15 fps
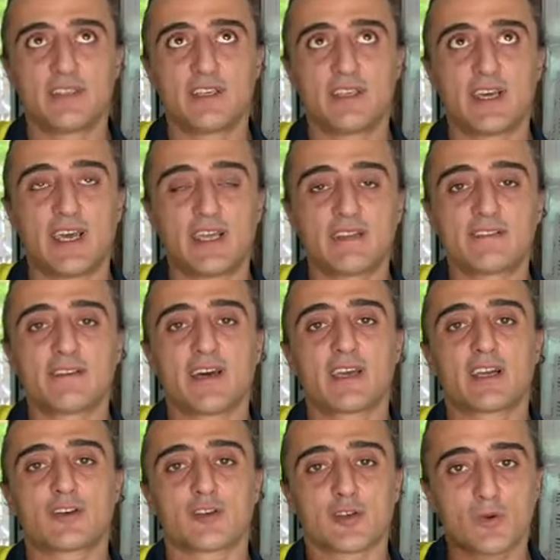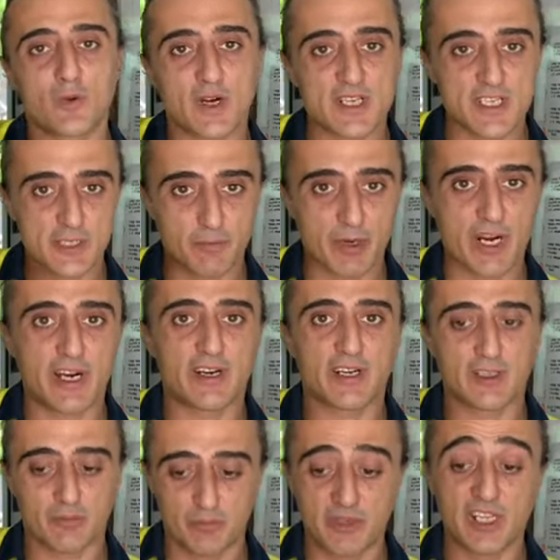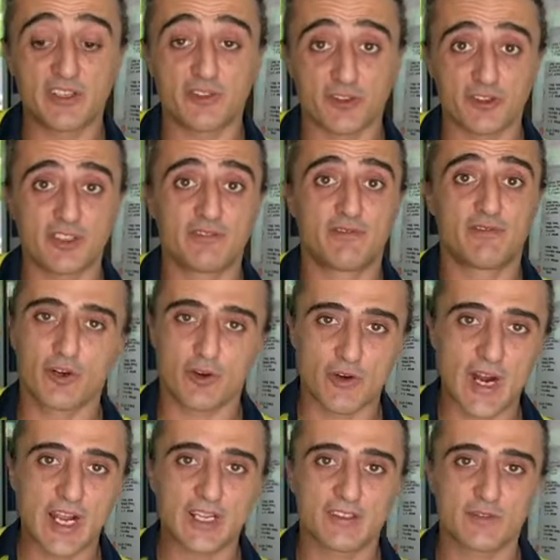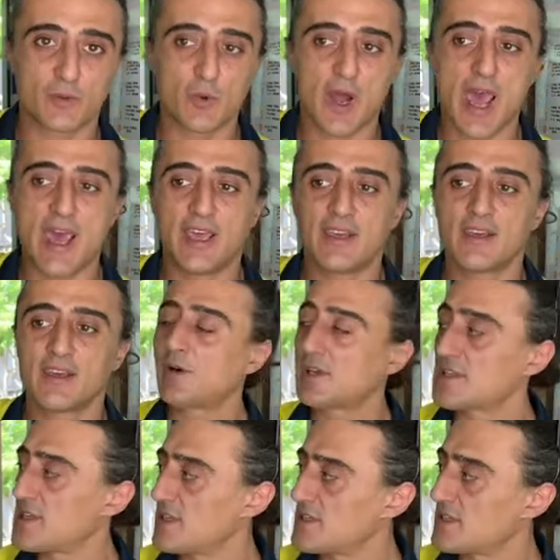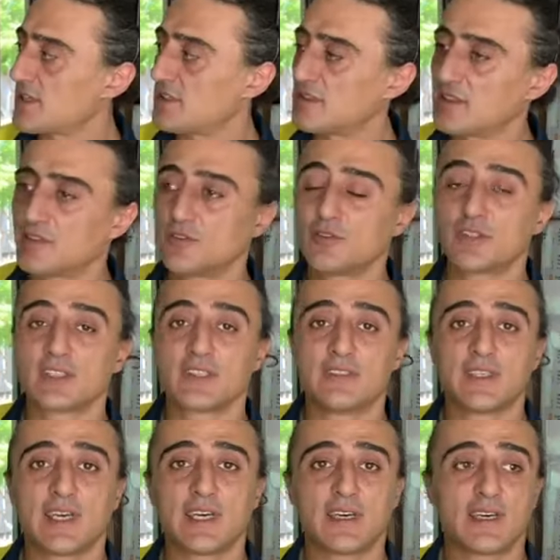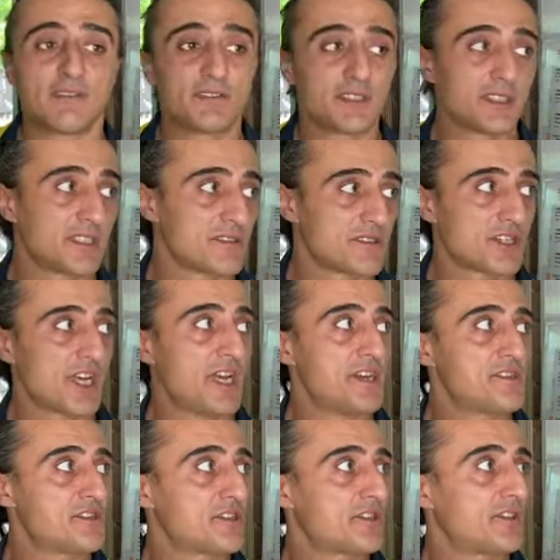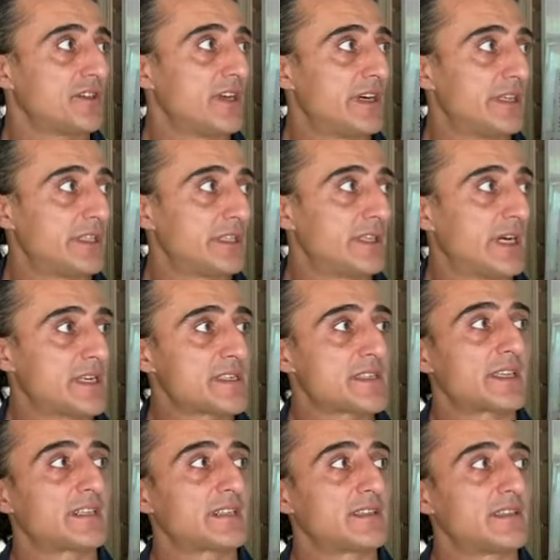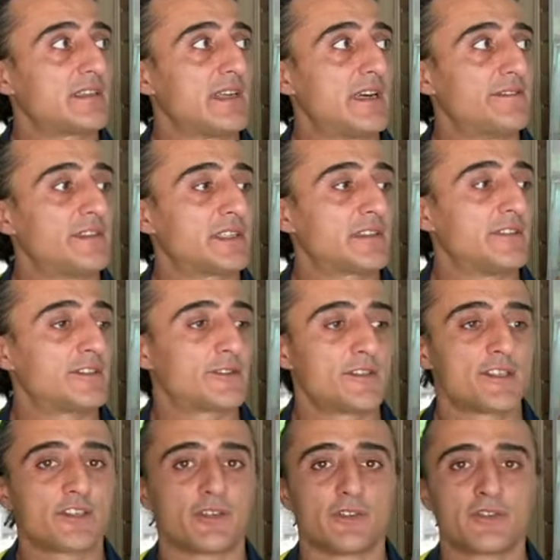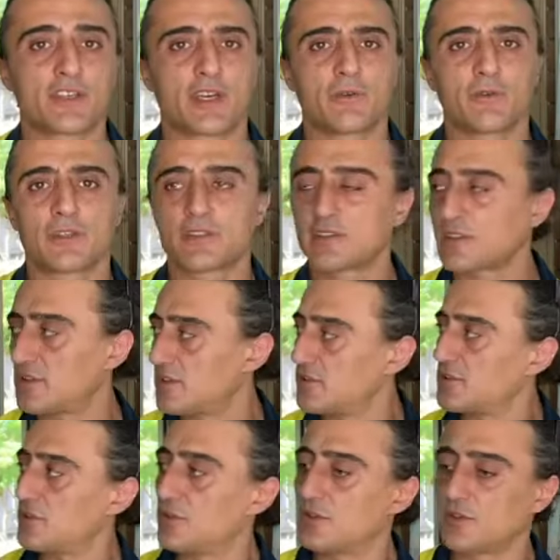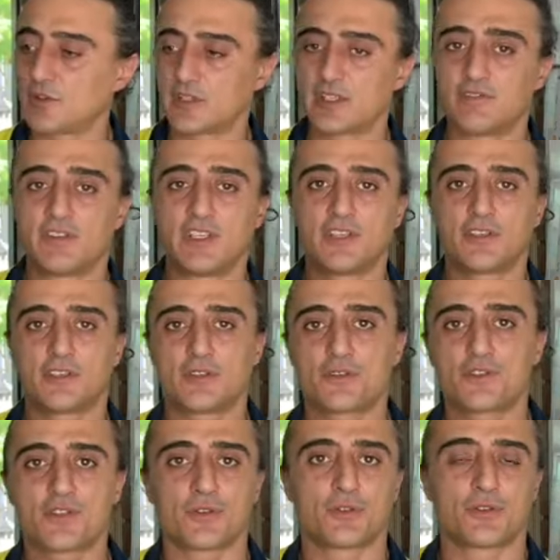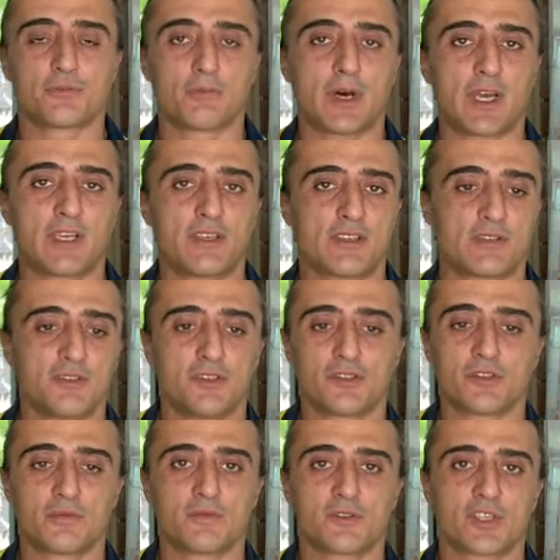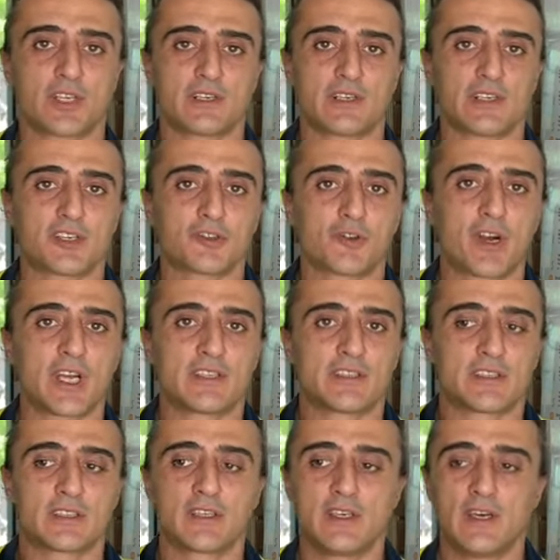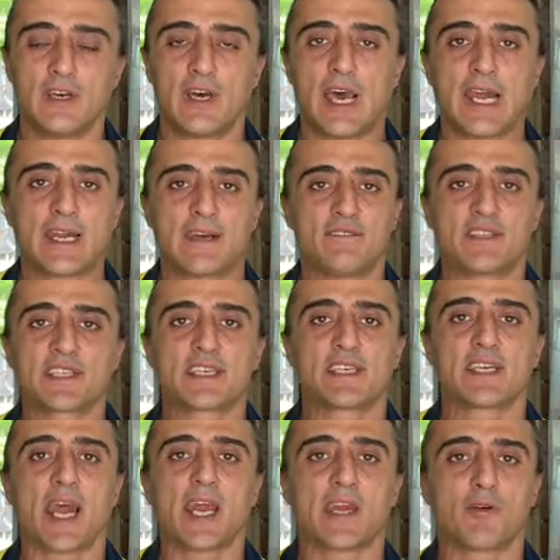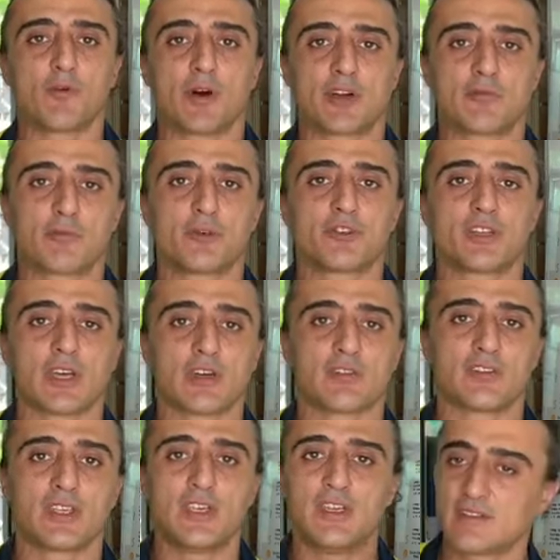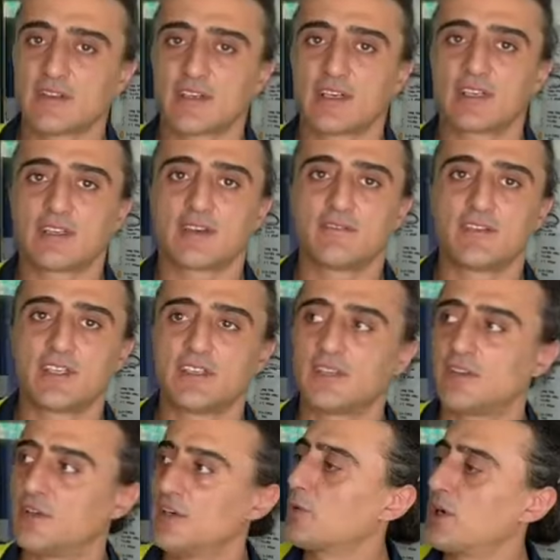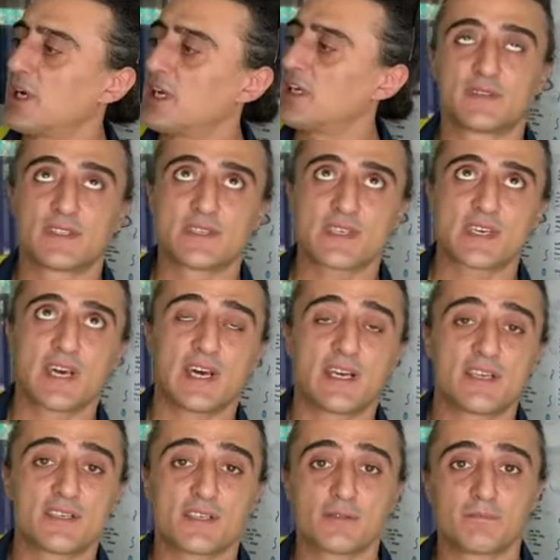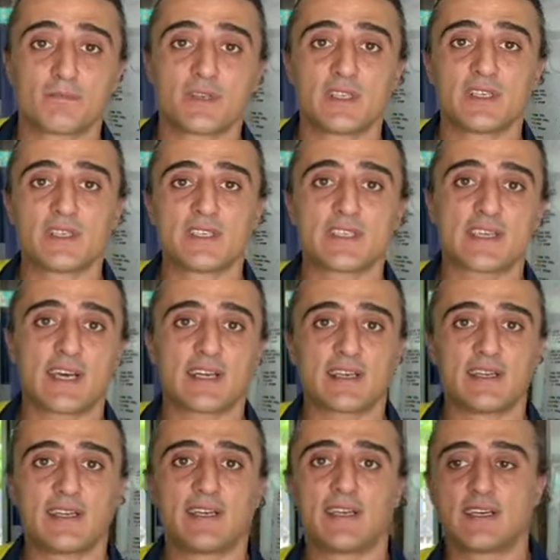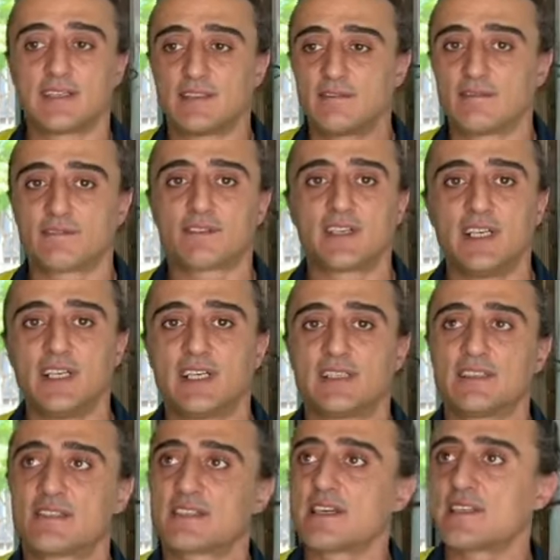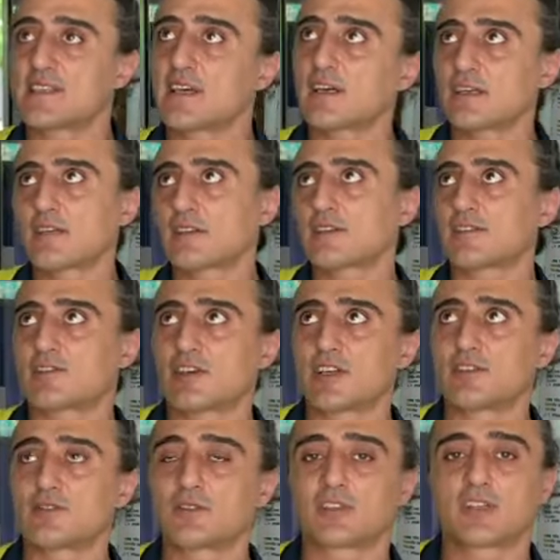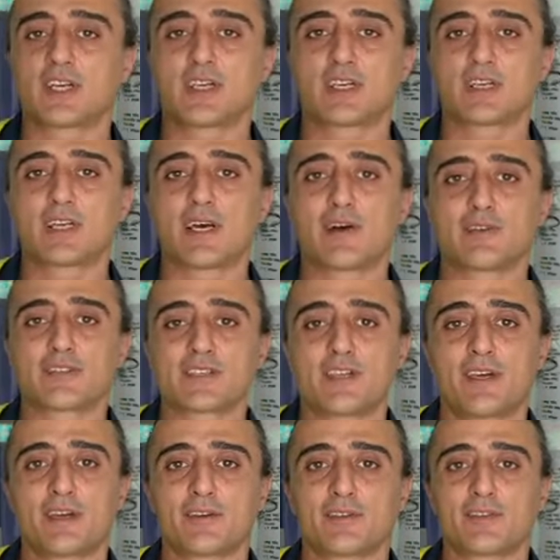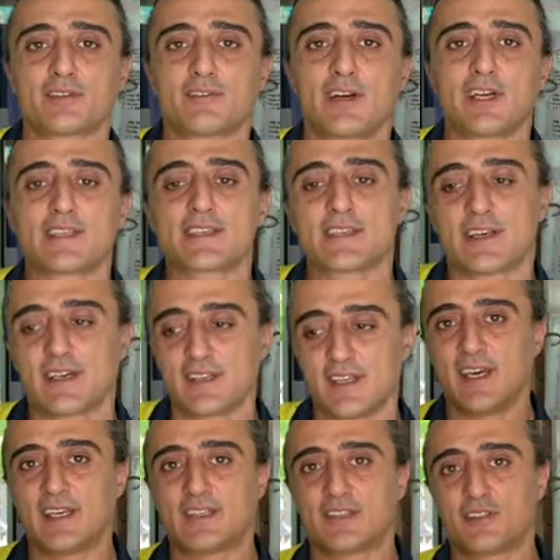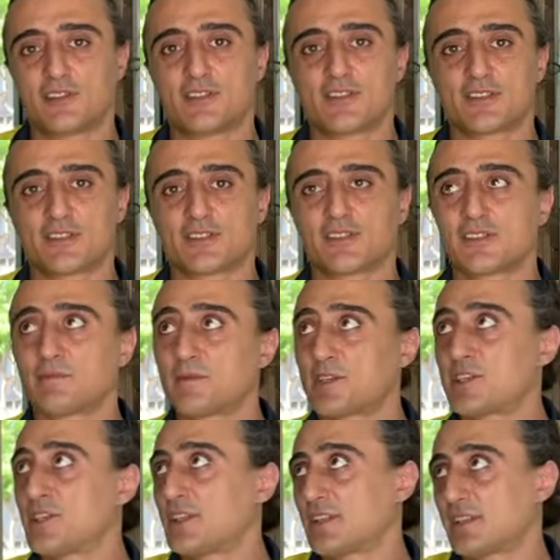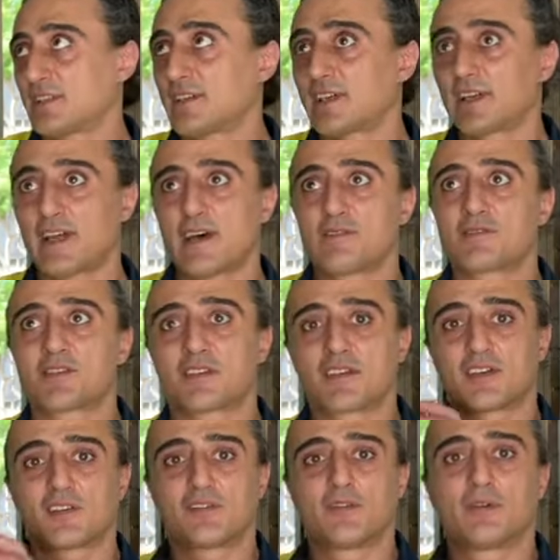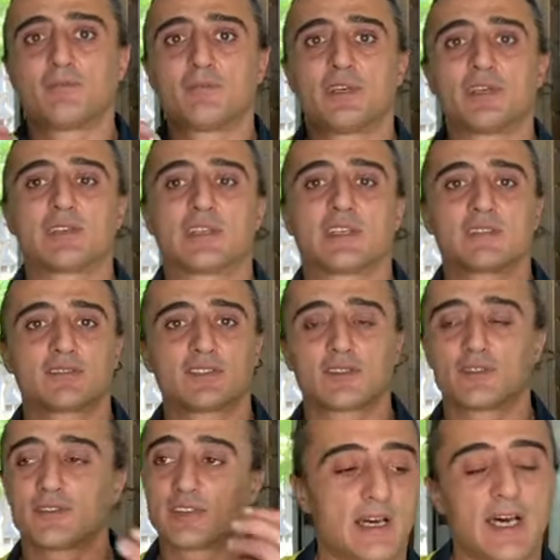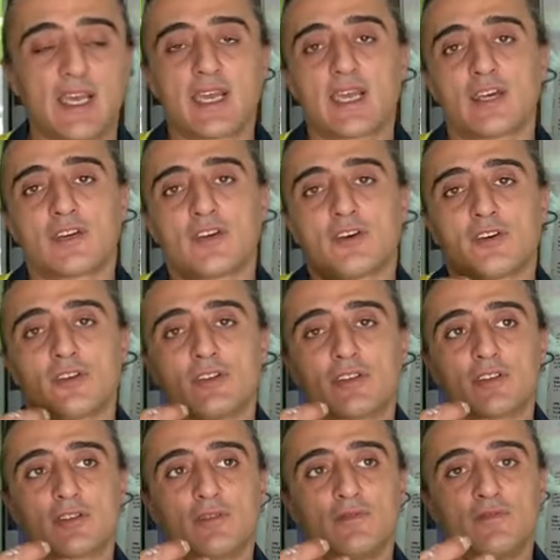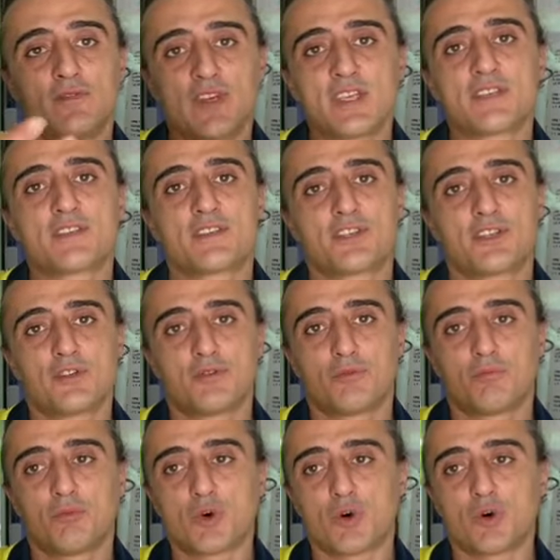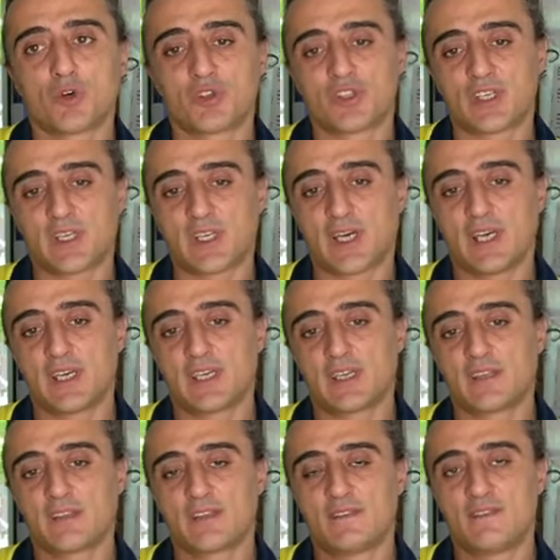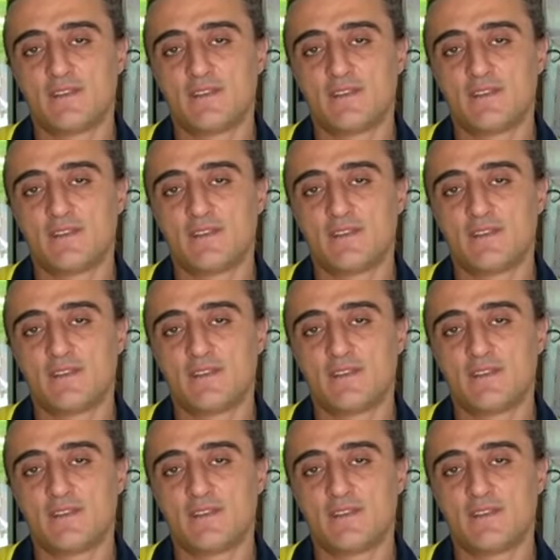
the anti-clockwise spiral built on the correct way. Once I started doing that, everything changed and I started having the results I wanted. So the video you saw on my YouTube channel, creating, I never seen anyone putting on the internet a video where the sky is completely sunny and free and says, I'm gonna try to create clouds there on the right side. And it turns on the machine and the clouds start to appearing. So I cannot convince you more than I